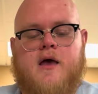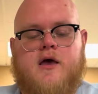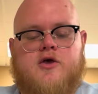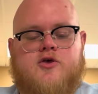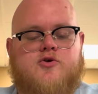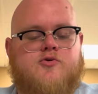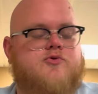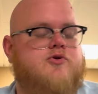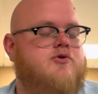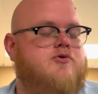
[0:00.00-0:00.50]

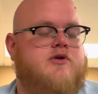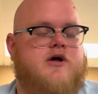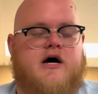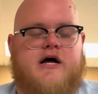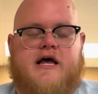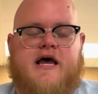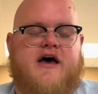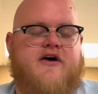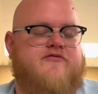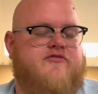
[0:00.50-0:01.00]
You do not
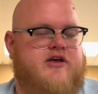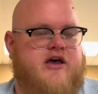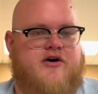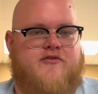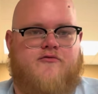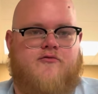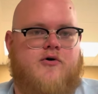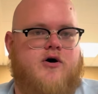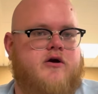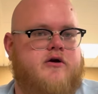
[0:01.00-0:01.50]
have to
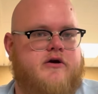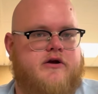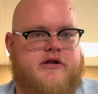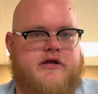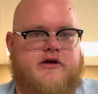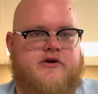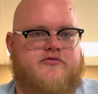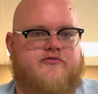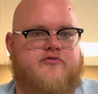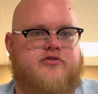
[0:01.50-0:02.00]
have water in
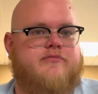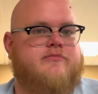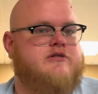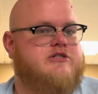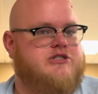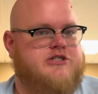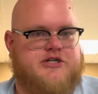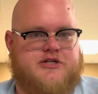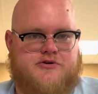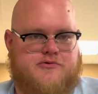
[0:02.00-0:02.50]
here for the
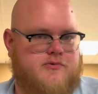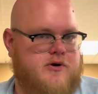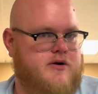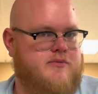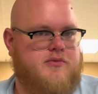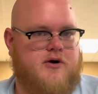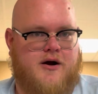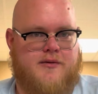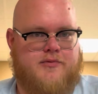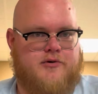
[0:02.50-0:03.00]
machine to run
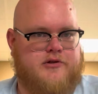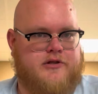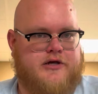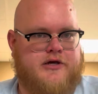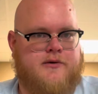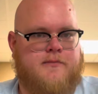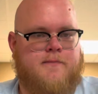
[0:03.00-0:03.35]
properly.